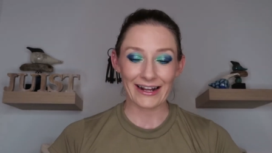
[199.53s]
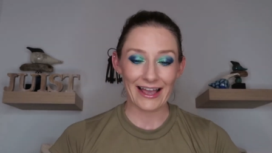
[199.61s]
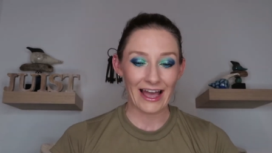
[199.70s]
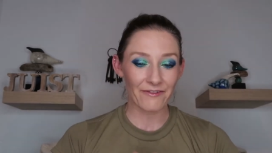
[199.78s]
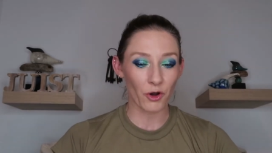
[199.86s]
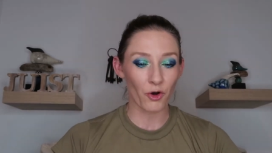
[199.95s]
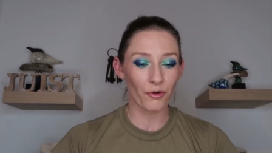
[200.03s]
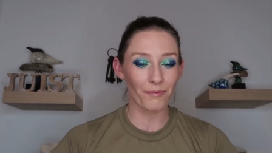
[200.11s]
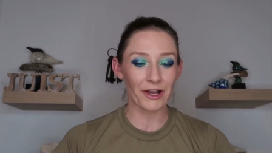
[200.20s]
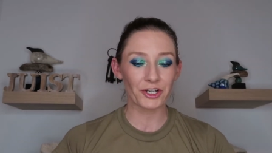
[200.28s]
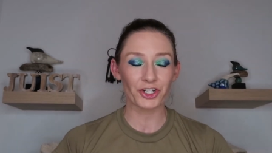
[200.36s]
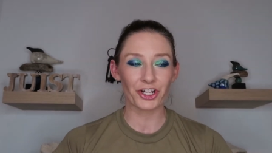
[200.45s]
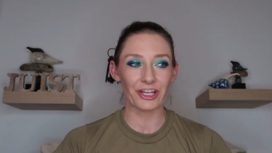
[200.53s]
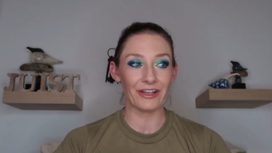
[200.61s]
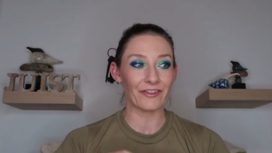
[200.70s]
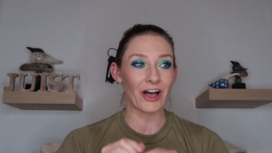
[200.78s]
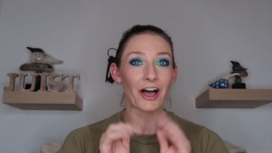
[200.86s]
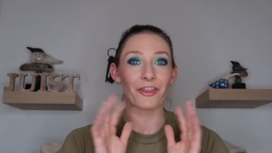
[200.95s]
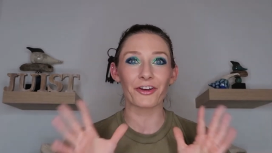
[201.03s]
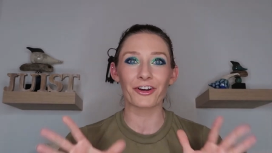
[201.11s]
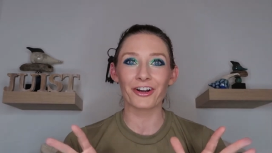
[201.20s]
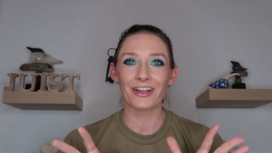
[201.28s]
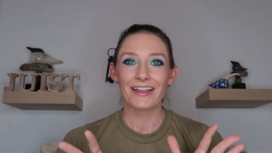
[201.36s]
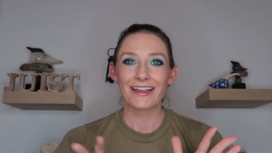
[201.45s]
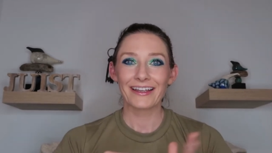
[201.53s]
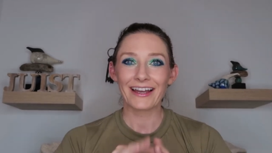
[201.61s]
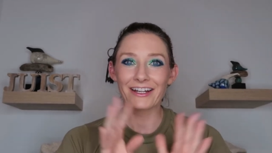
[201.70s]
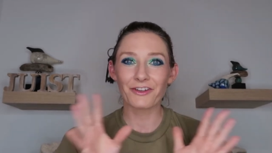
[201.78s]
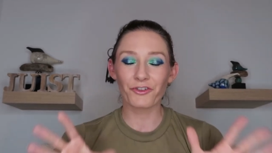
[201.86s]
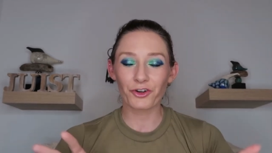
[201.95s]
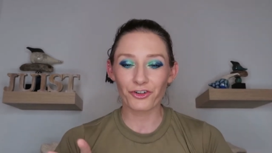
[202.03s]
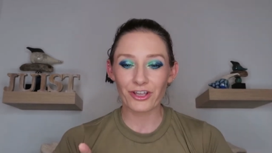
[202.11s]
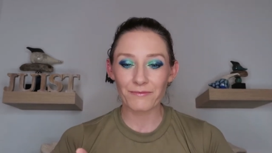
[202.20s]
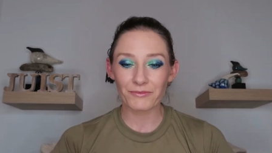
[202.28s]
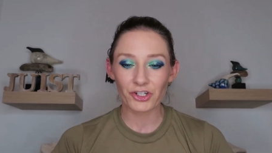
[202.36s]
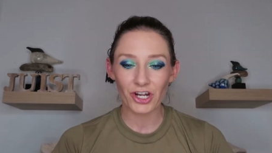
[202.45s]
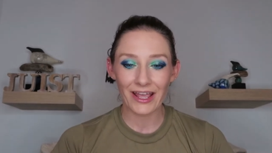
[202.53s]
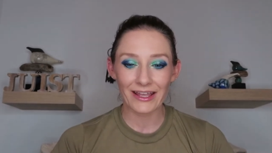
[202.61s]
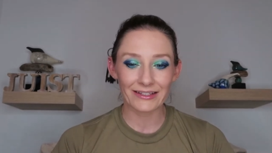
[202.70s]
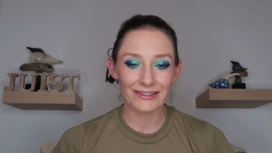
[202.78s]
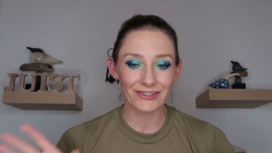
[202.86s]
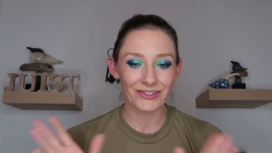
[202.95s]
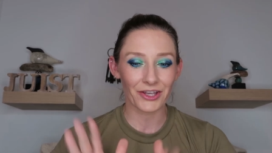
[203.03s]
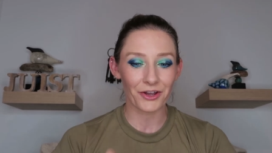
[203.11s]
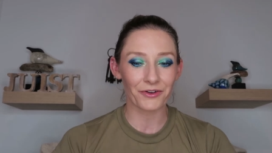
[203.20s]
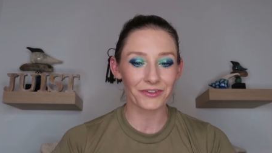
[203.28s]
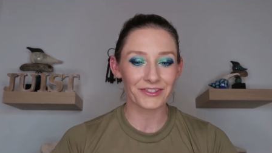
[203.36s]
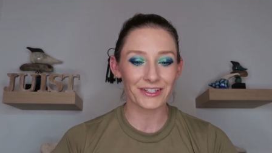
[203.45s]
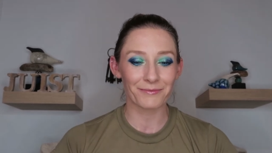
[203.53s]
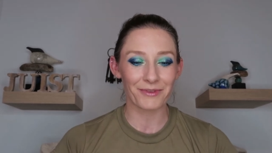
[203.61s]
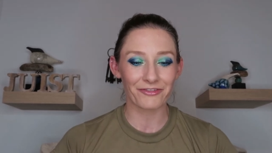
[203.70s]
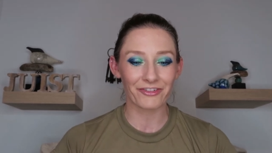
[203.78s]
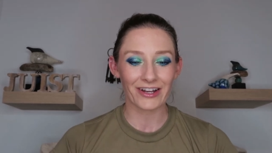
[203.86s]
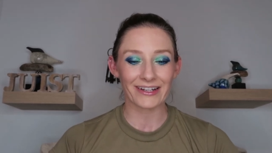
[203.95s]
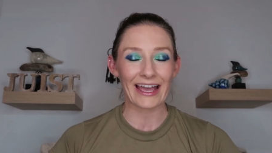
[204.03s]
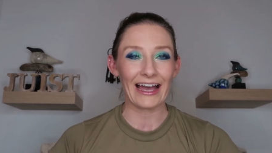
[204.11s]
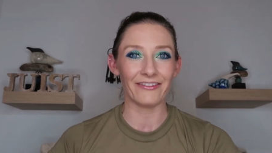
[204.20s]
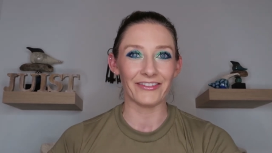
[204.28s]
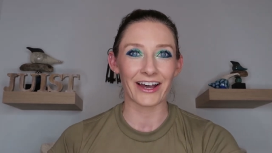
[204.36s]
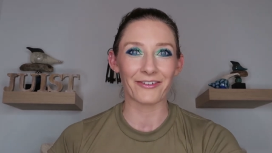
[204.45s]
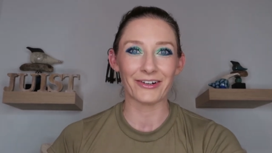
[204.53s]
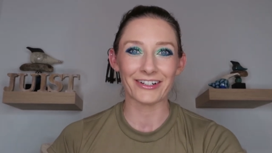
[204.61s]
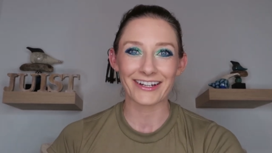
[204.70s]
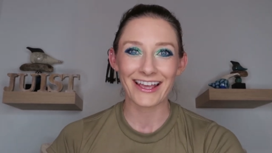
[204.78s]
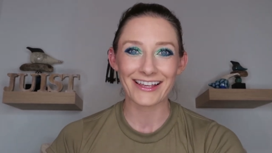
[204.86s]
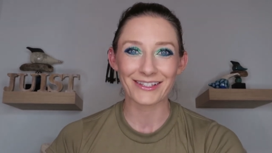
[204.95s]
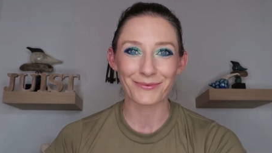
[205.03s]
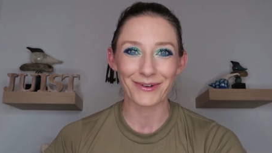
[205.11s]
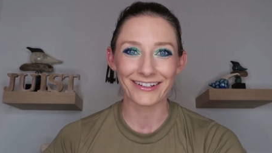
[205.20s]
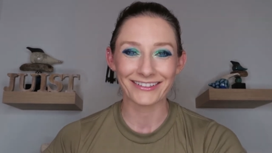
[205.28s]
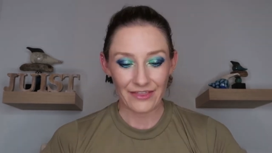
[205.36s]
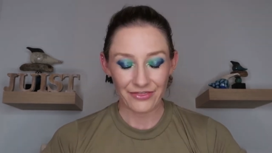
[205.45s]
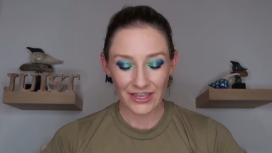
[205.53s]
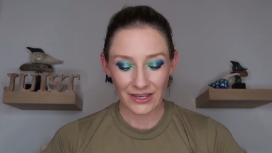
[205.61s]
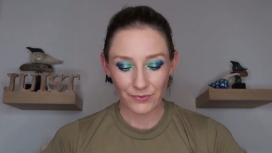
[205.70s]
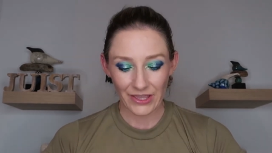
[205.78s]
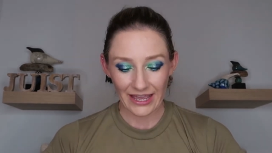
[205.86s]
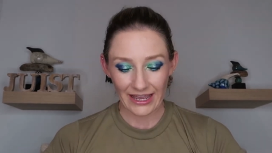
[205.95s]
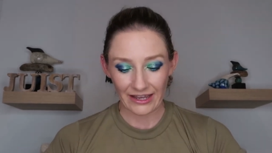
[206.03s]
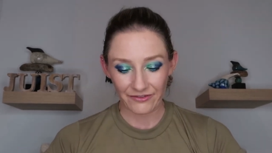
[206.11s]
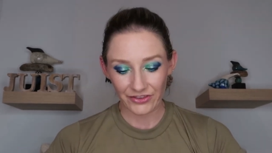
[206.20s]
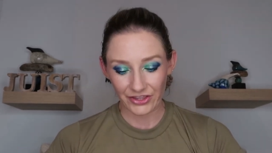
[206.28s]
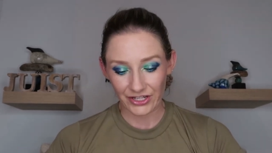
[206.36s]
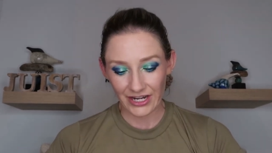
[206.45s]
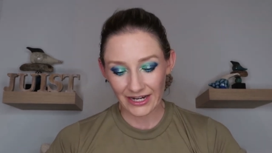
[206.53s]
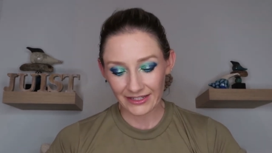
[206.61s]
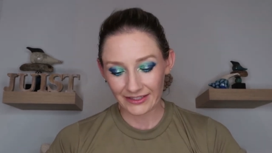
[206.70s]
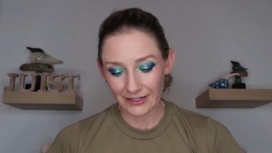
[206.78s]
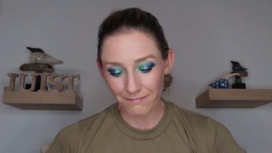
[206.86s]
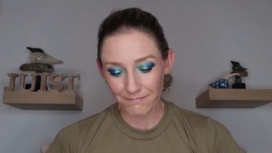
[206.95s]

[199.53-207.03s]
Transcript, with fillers: I have a whole bunch of other kind of cream shades, so it's gonna be fun to have that one as well. And then we have the next